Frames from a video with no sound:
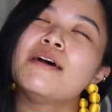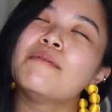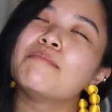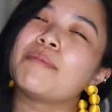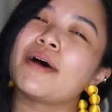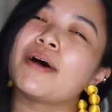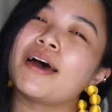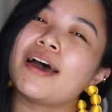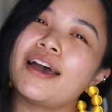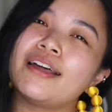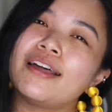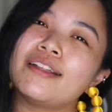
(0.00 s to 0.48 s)

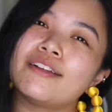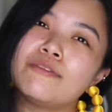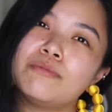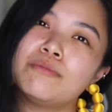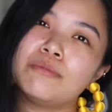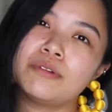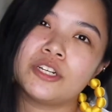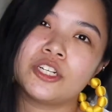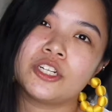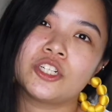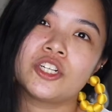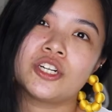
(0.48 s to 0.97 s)
but I love
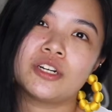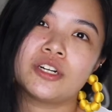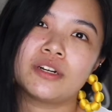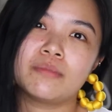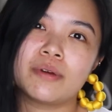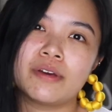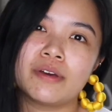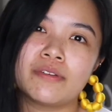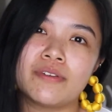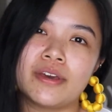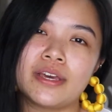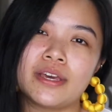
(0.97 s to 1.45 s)
putting shit on
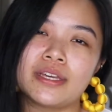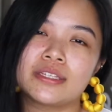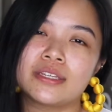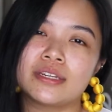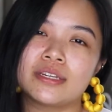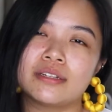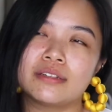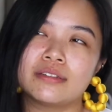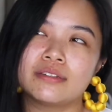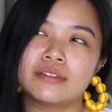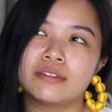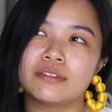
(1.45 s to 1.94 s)
my face,
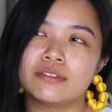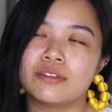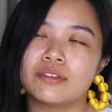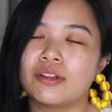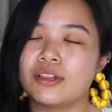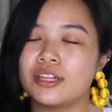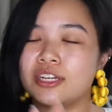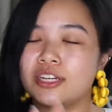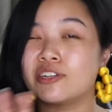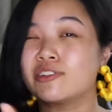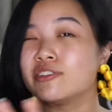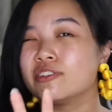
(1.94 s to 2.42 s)
and
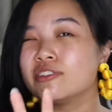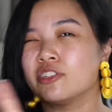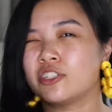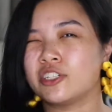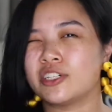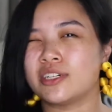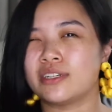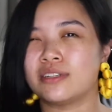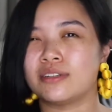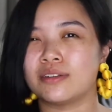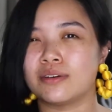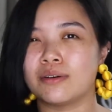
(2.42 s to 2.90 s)
not literal
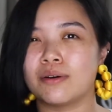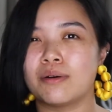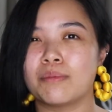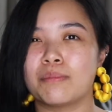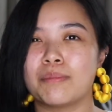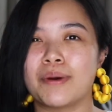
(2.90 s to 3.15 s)
shit though,